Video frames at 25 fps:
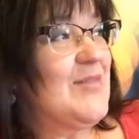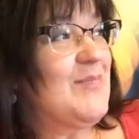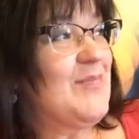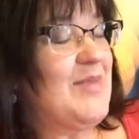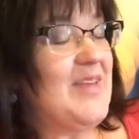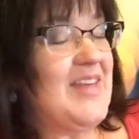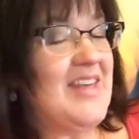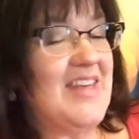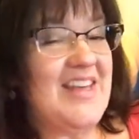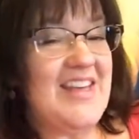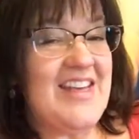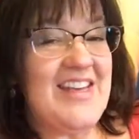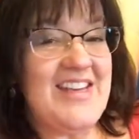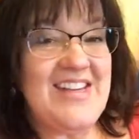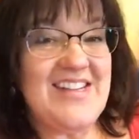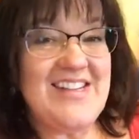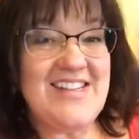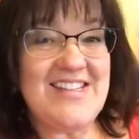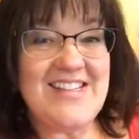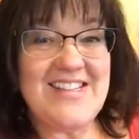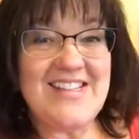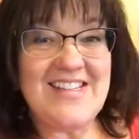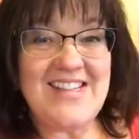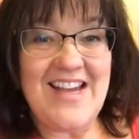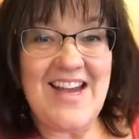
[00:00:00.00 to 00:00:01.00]

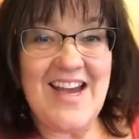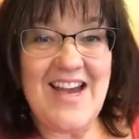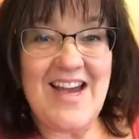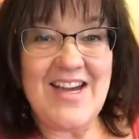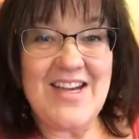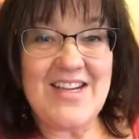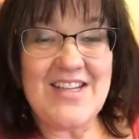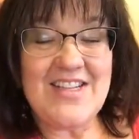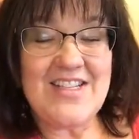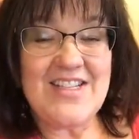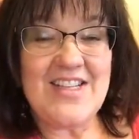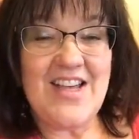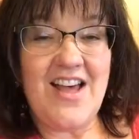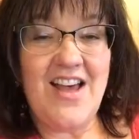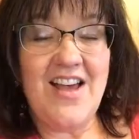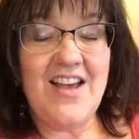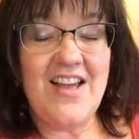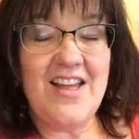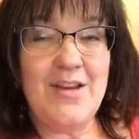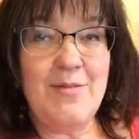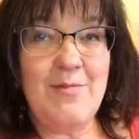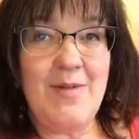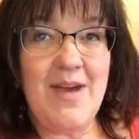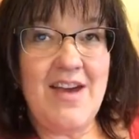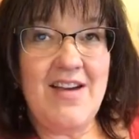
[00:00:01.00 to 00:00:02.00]
be
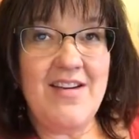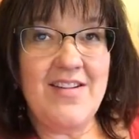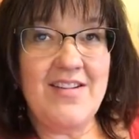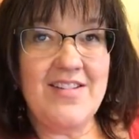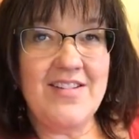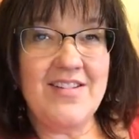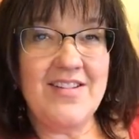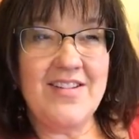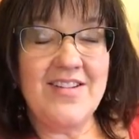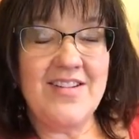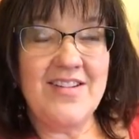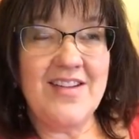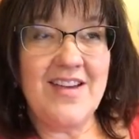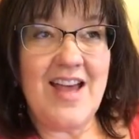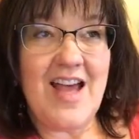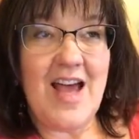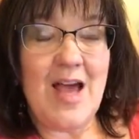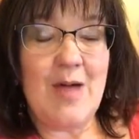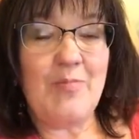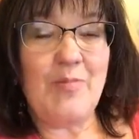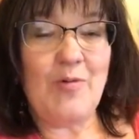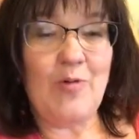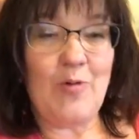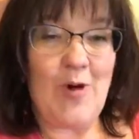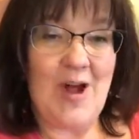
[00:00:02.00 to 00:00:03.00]
talking about
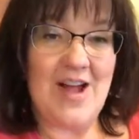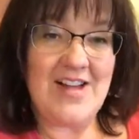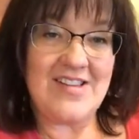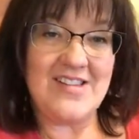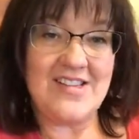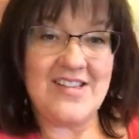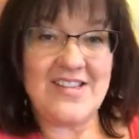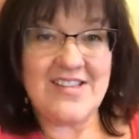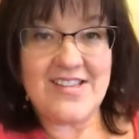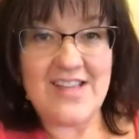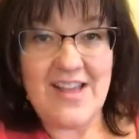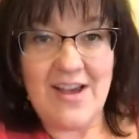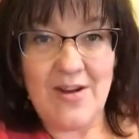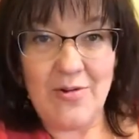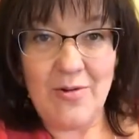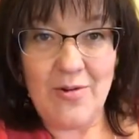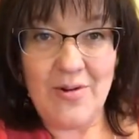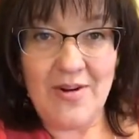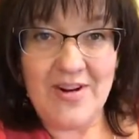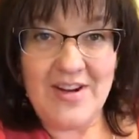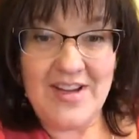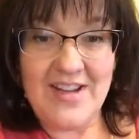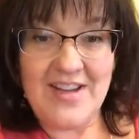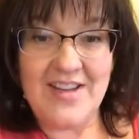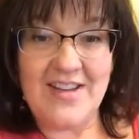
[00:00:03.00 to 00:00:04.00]
a process that
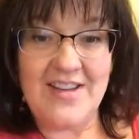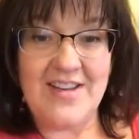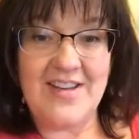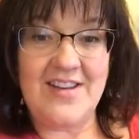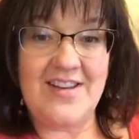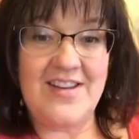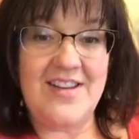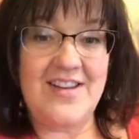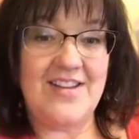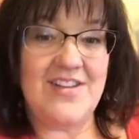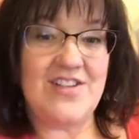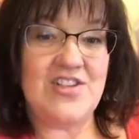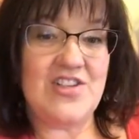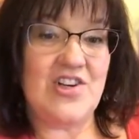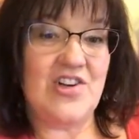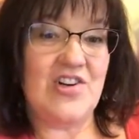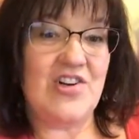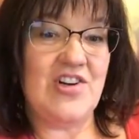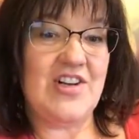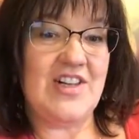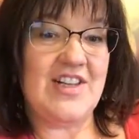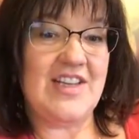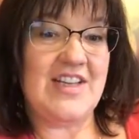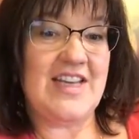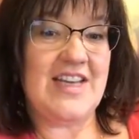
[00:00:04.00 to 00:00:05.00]
we're in
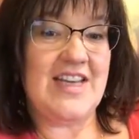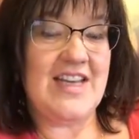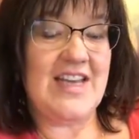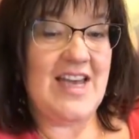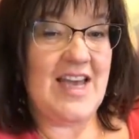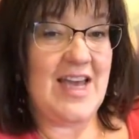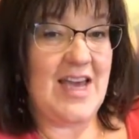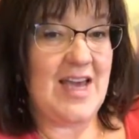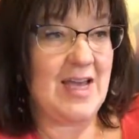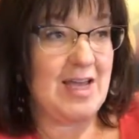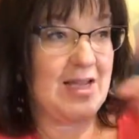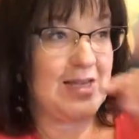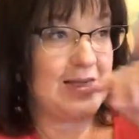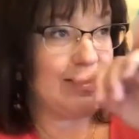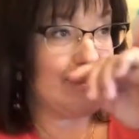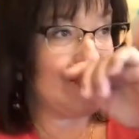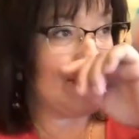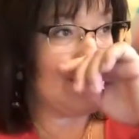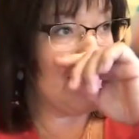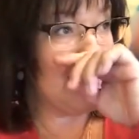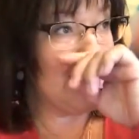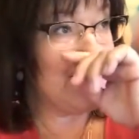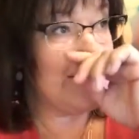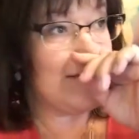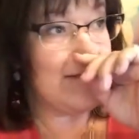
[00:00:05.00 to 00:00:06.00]
internally, and
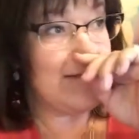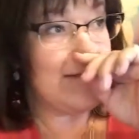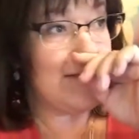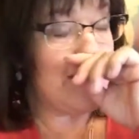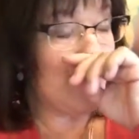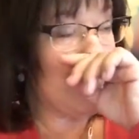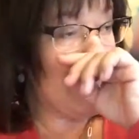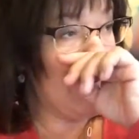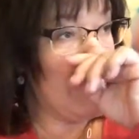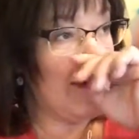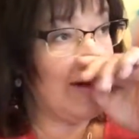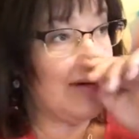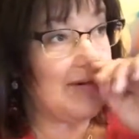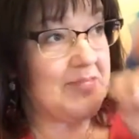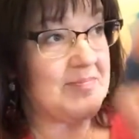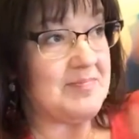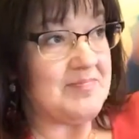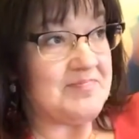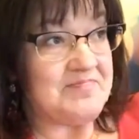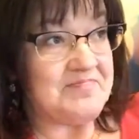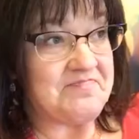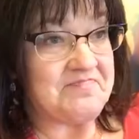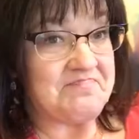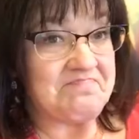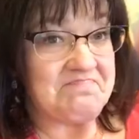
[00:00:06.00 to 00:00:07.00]

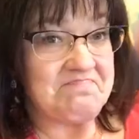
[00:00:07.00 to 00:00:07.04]
um,